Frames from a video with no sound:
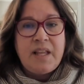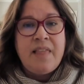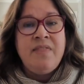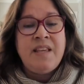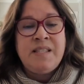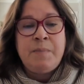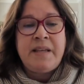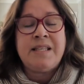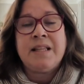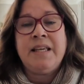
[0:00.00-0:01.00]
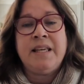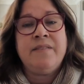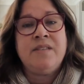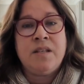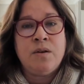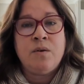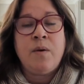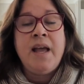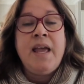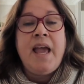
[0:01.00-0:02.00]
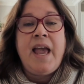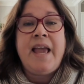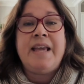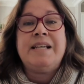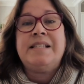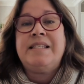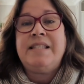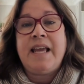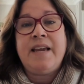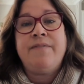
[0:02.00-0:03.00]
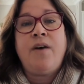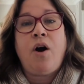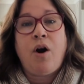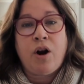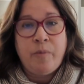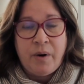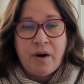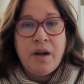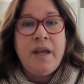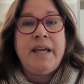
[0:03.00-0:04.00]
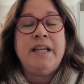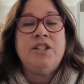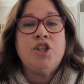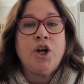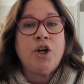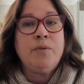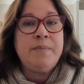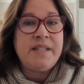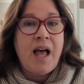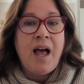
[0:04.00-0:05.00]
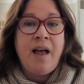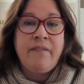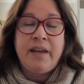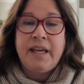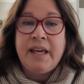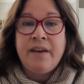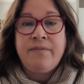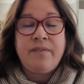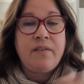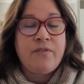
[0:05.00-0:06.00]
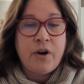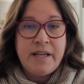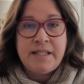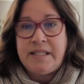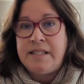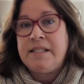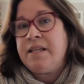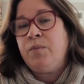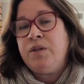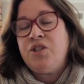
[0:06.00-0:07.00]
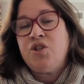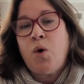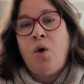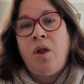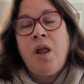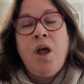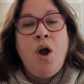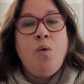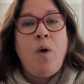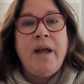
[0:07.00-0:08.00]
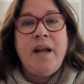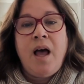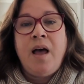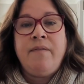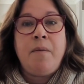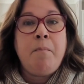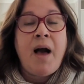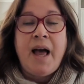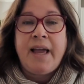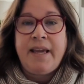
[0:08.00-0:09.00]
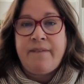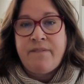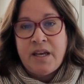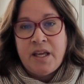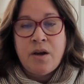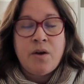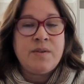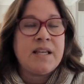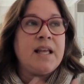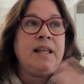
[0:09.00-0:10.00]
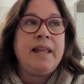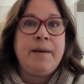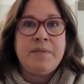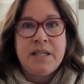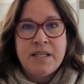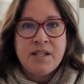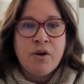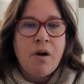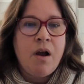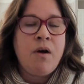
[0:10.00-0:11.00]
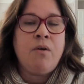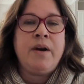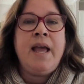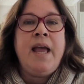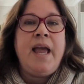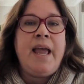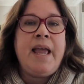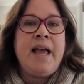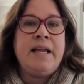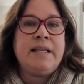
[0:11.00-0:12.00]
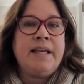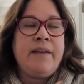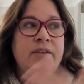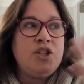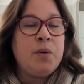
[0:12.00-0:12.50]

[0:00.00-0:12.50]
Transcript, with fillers: this basically gives you a safe harbor in terms of if for instance, someone stole one of my videos, claimed it as their own, and gave it to